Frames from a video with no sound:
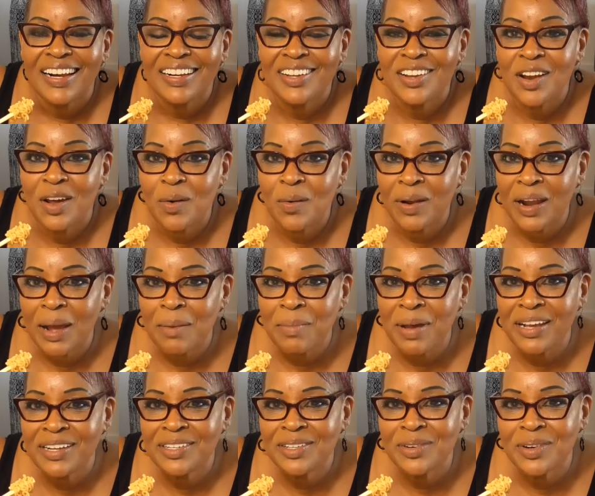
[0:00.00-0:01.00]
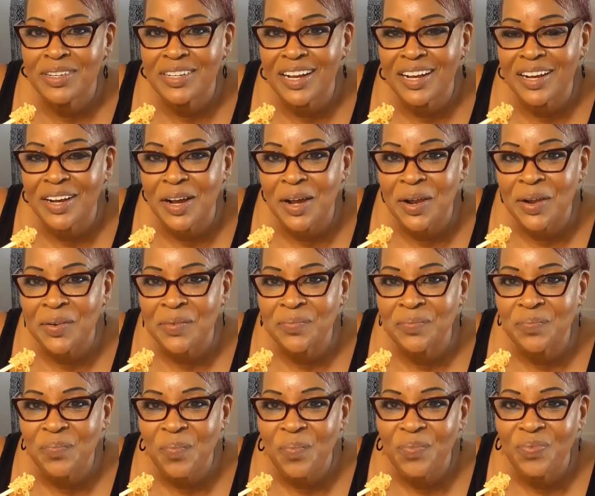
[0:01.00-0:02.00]
You know what? I might do a
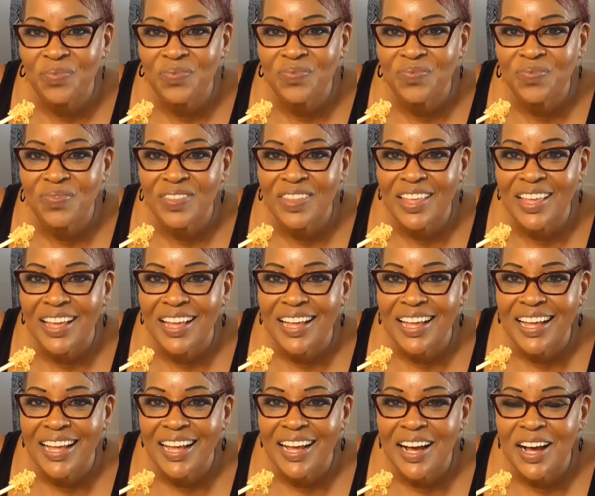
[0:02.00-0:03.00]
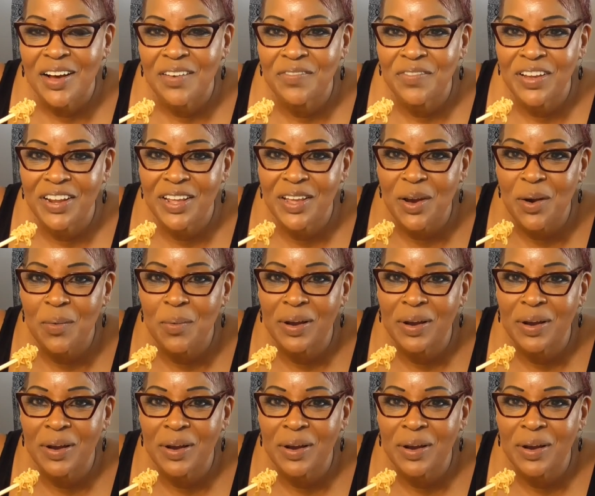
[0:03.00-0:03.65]
video